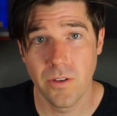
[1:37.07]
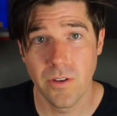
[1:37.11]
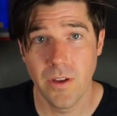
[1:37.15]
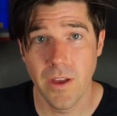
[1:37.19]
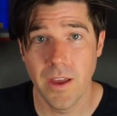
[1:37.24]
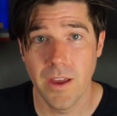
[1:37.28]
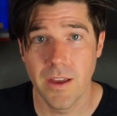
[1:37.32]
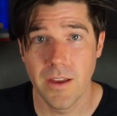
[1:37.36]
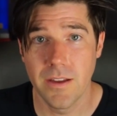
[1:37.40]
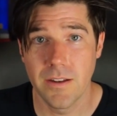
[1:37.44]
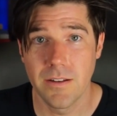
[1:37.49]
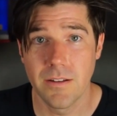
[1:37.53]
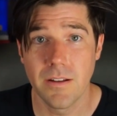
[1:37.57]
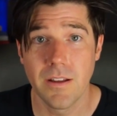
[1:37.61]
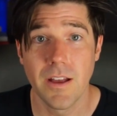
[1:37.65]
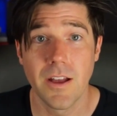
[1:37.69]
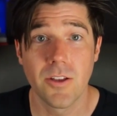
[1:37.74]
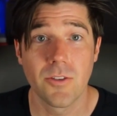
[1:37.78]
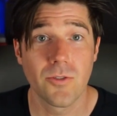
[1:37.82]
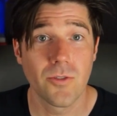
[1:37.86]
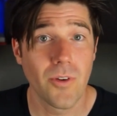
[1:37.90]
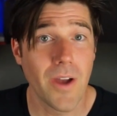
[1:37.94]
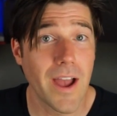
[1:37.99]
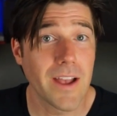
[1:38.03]
and
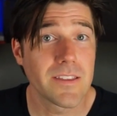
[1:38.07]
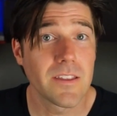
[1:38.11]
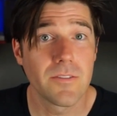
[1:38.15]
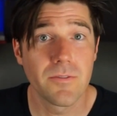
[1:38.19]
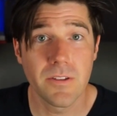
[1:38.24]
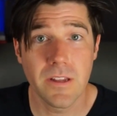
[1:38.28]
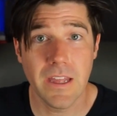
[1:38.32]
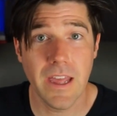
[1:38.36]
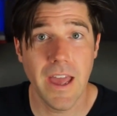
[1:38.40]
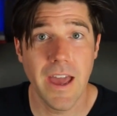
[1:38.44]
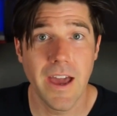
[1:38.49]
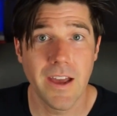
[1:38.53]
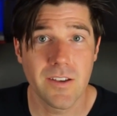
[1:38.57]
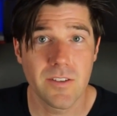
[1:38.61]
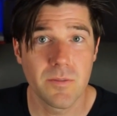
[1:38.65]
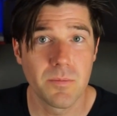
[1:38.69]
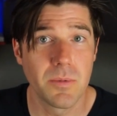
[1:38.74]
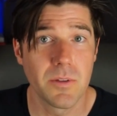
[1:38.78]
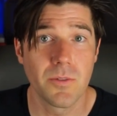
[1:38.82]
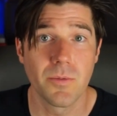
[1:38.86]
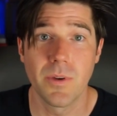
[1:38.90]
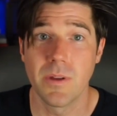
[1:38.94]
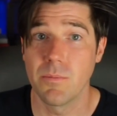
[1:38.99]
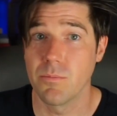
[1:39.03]
attractively acts
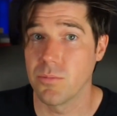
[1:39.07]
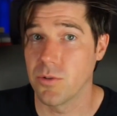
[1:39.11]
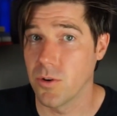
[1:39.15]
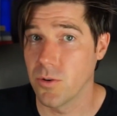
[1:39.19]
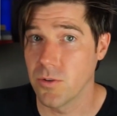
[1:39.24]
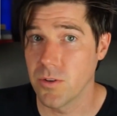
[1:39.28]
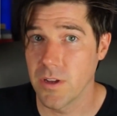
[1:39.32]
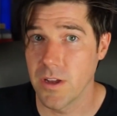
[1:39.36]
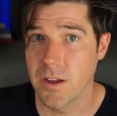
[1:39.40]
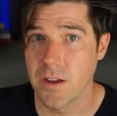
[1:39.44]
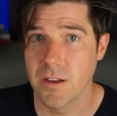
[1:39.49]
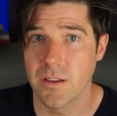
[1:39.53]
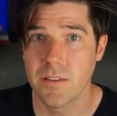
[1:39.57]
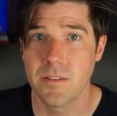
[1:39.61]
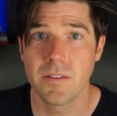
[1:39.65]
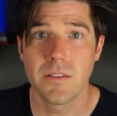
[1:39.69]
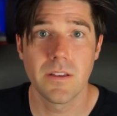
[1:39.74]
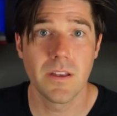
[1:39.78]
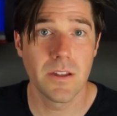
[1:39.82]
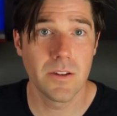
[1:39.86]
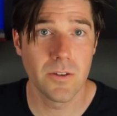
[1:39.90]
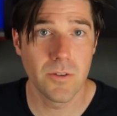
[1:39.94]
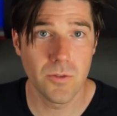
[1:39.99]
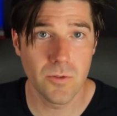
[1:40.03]
between protons
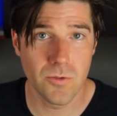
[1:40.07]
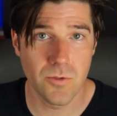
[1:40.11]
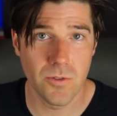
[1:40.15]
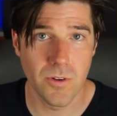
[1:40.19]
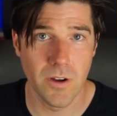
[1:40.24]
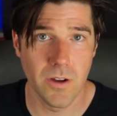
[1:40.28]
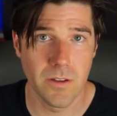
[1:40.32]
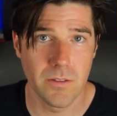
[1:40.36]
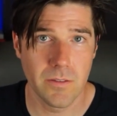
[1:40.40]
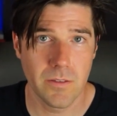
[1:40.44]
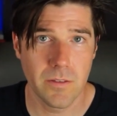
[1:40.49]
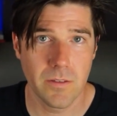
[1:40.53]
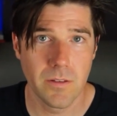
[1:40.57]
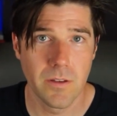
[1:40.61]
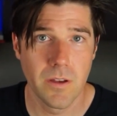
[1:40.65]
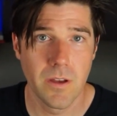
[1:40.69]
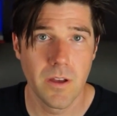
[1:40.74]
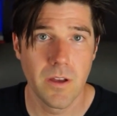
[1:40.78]
and neutrons,